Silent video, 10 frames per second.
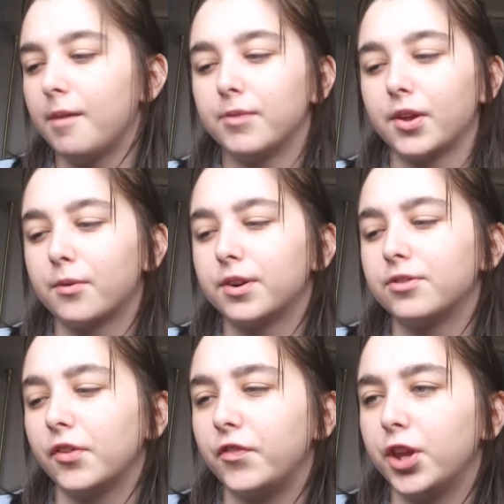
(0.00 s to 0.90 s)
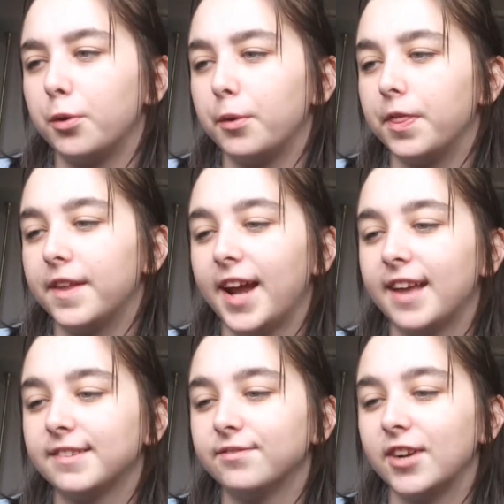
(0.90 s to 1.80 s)
I'm like one of the few that
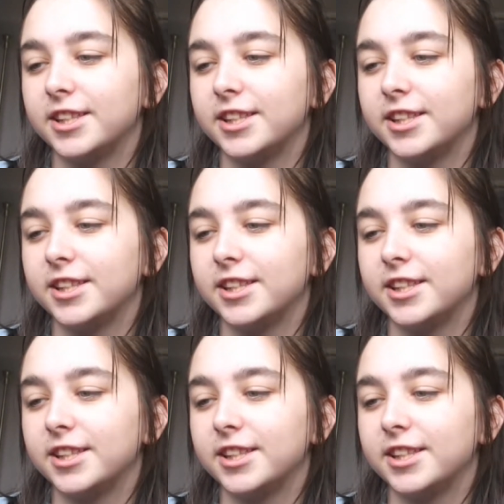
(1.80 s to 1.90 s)
hasn't